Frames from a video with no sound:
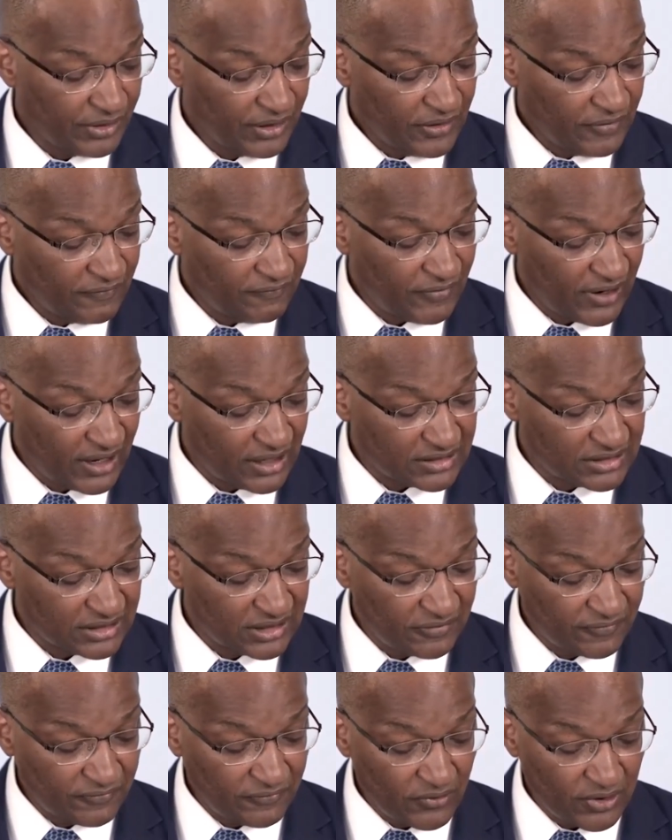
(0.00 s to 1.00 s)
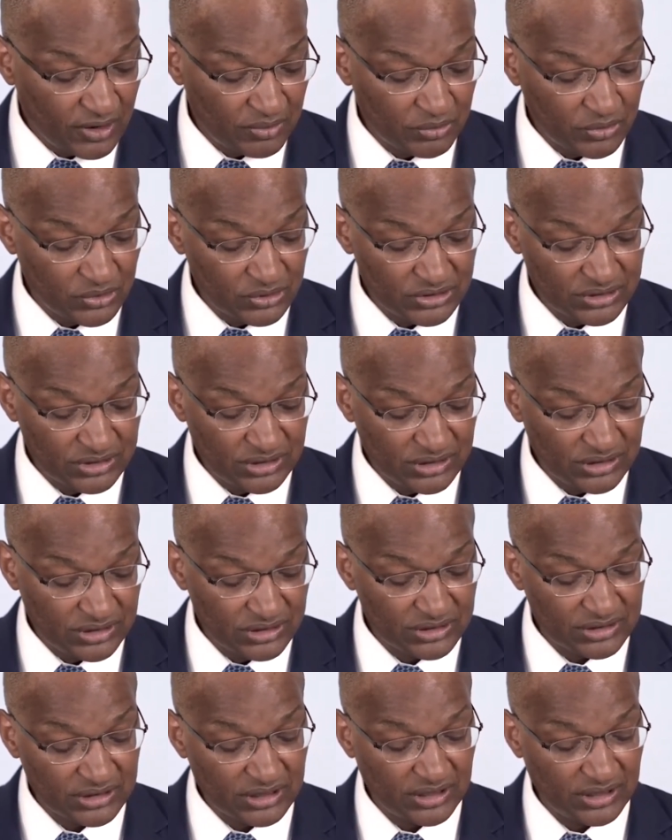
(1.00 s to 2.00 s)
First and foremost
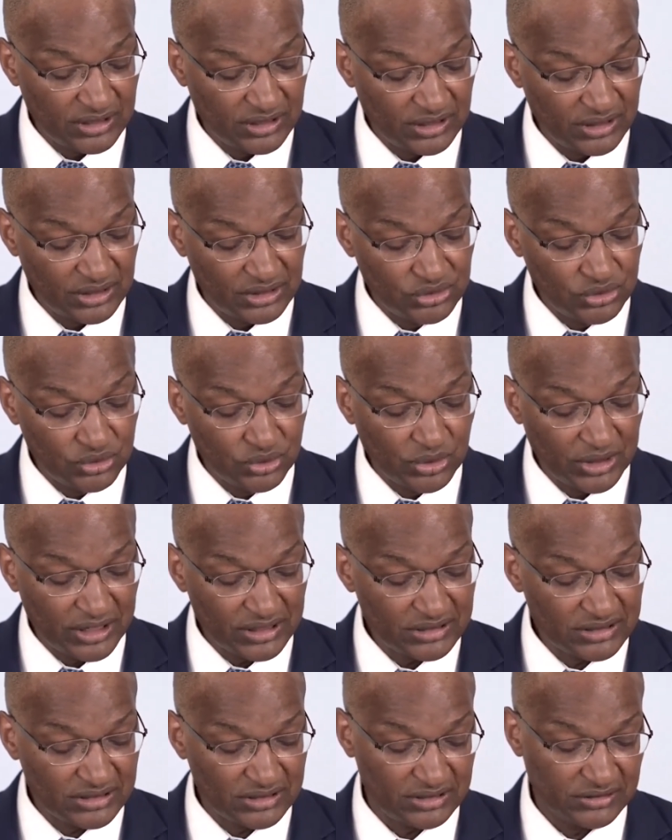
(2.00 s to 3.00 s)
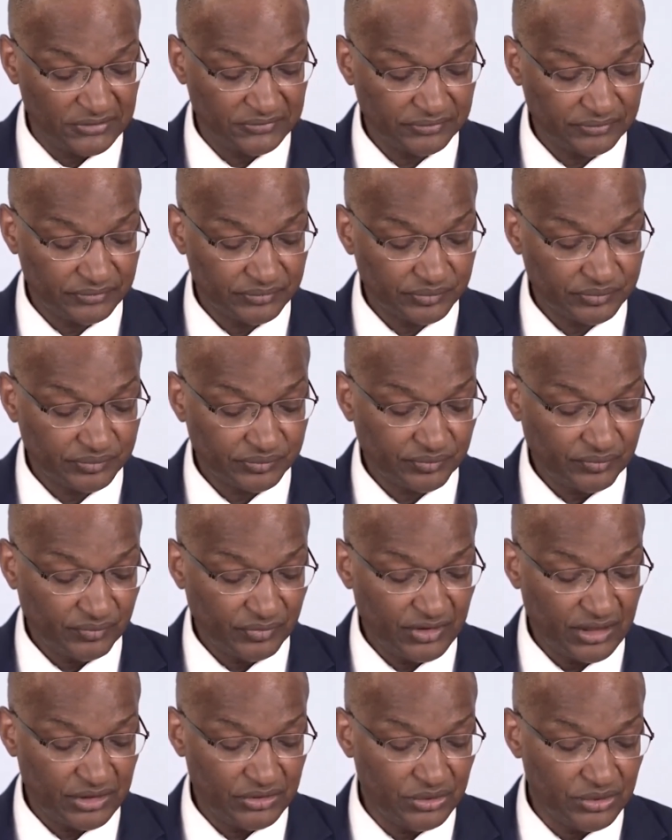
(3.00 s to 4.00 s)
is the US.
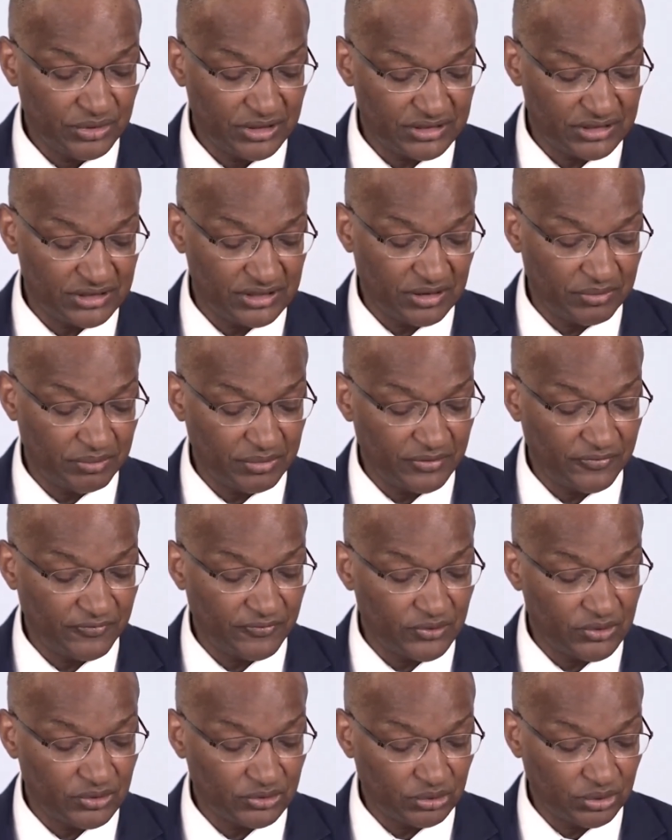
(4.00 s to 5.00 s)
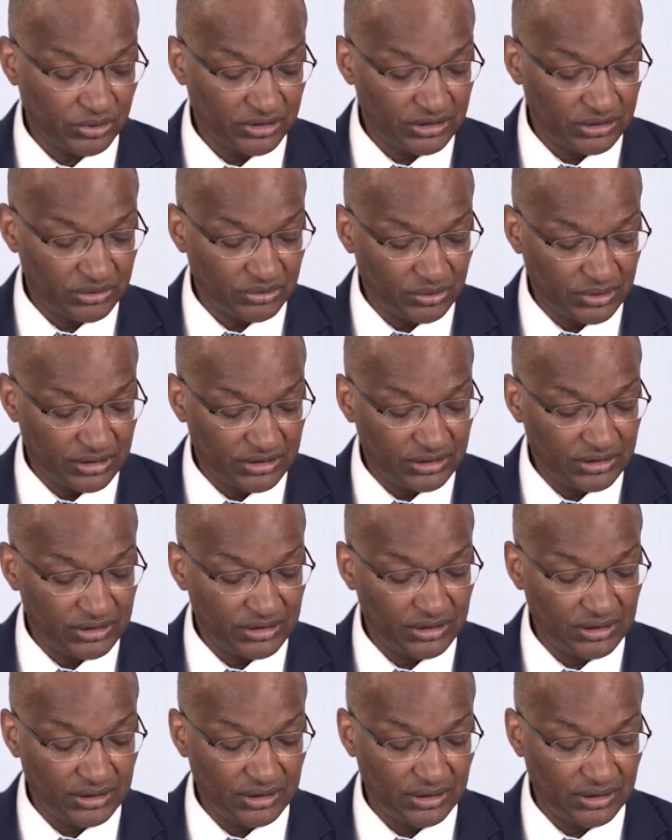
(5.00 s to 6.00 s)
The US number for
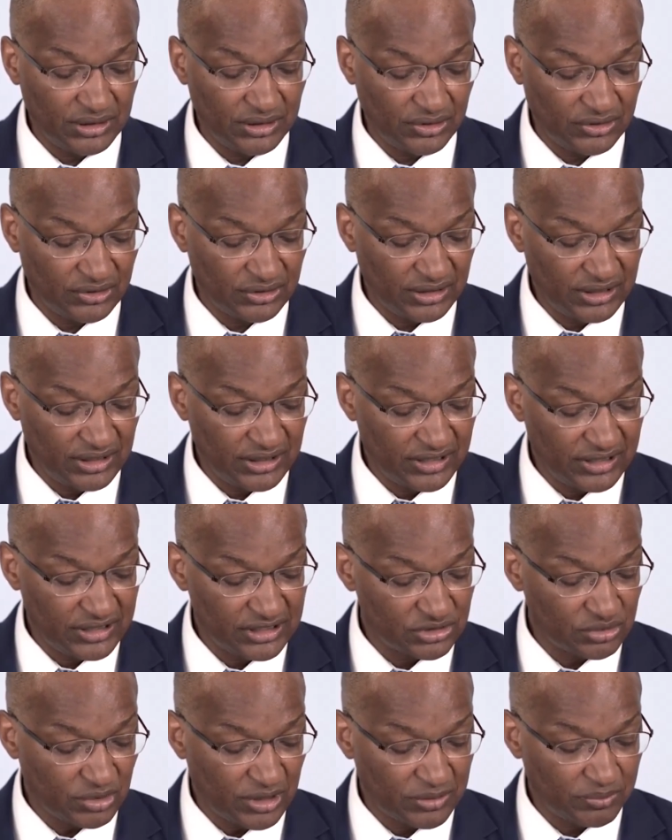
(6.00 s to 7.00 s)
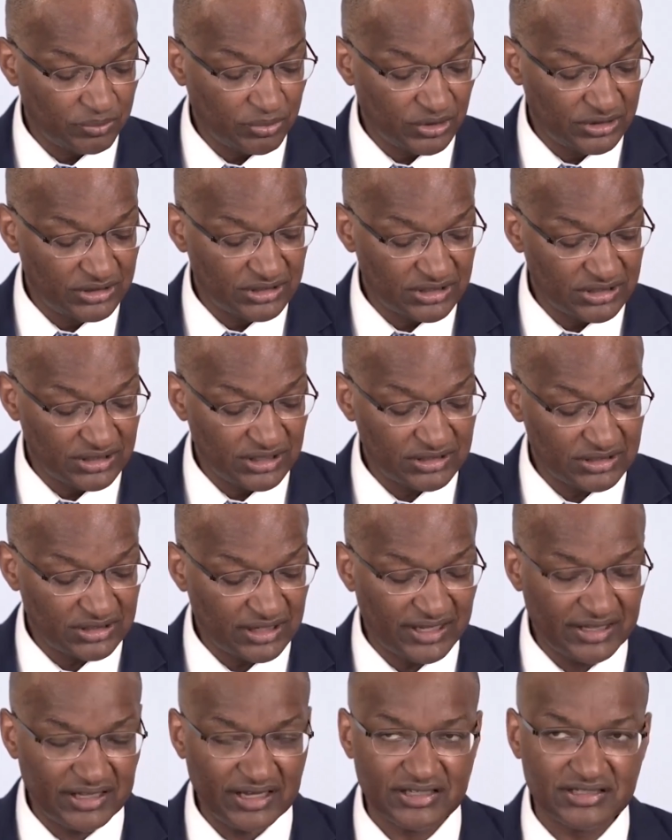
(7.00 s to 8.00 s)
2023 is 1.6,
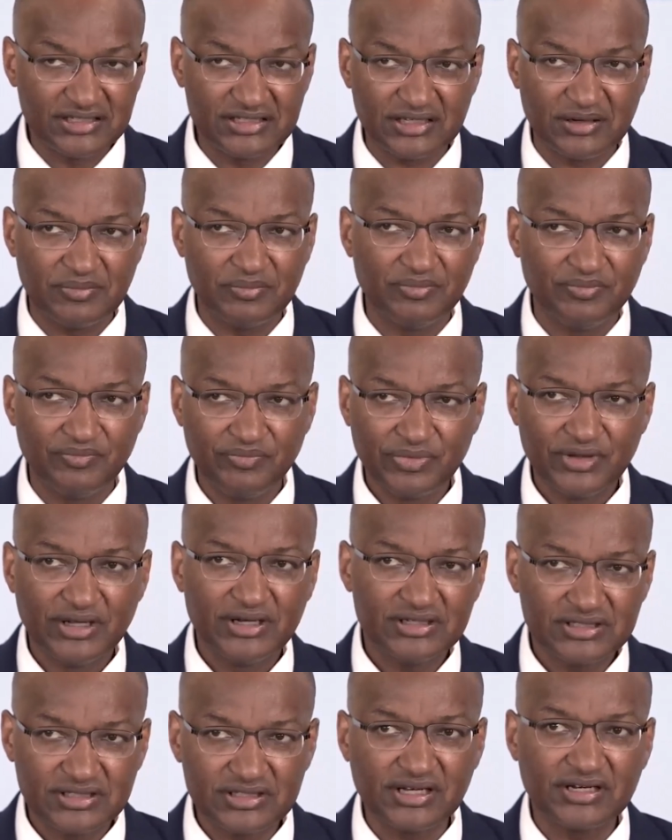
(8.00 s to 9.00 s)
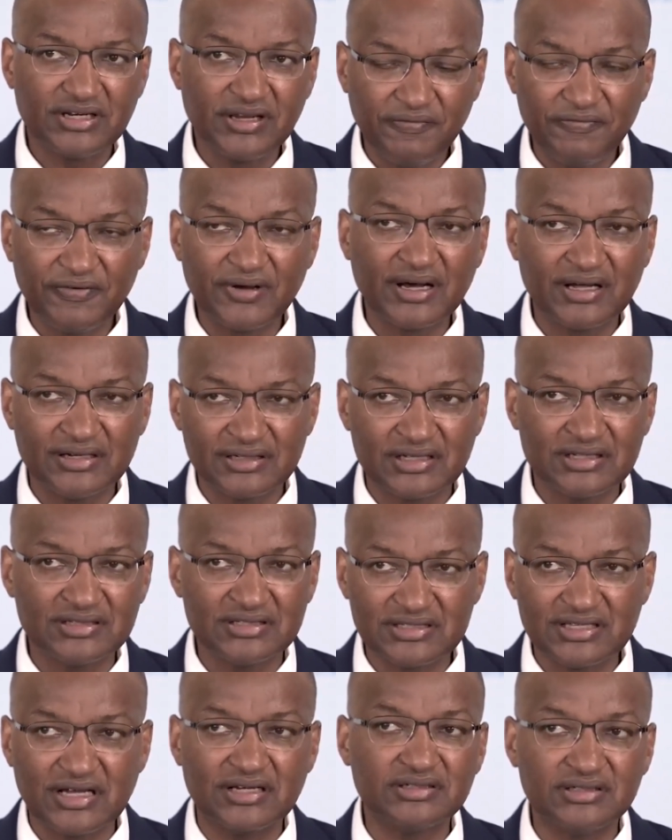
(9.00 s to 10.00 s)
and there is some significant
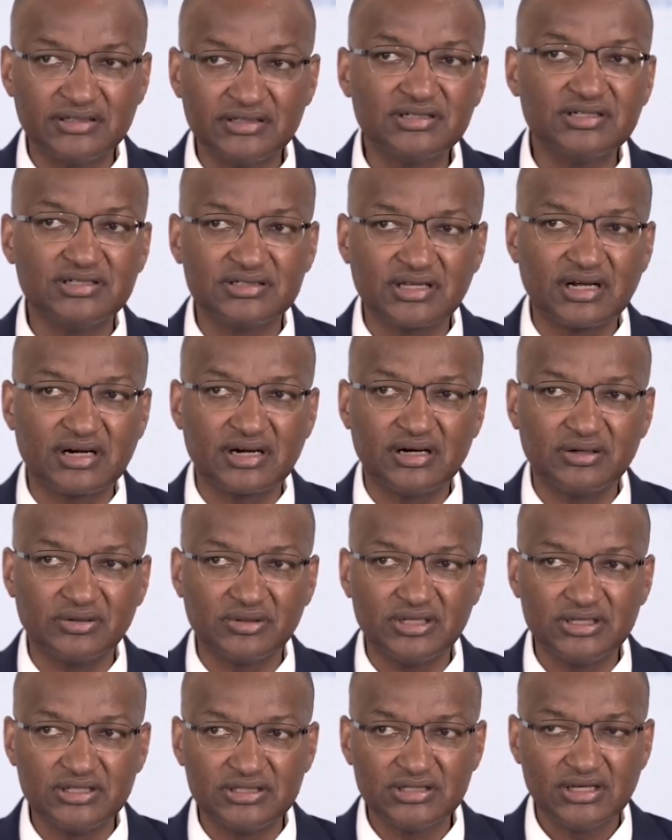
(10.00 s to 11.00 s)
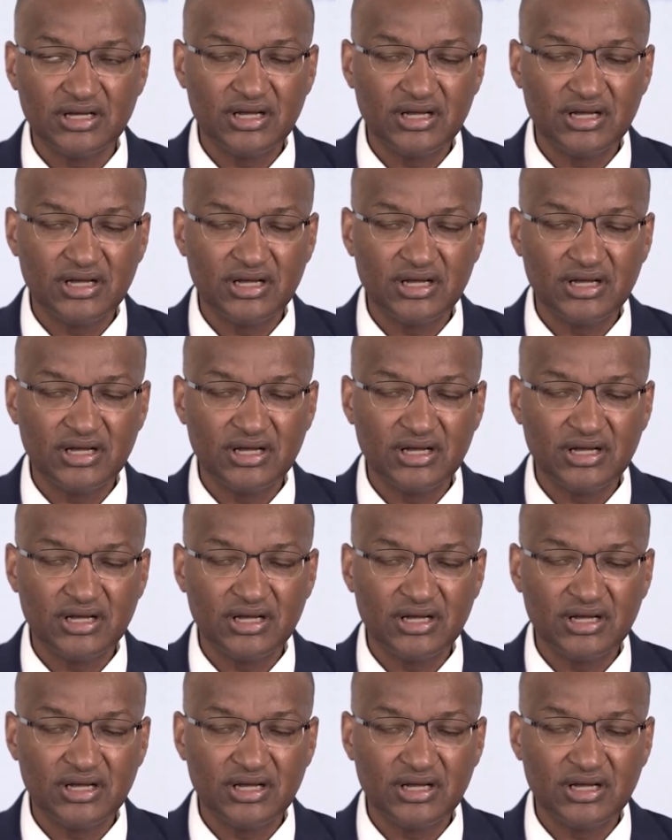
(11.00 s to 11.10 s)
uncertainties around this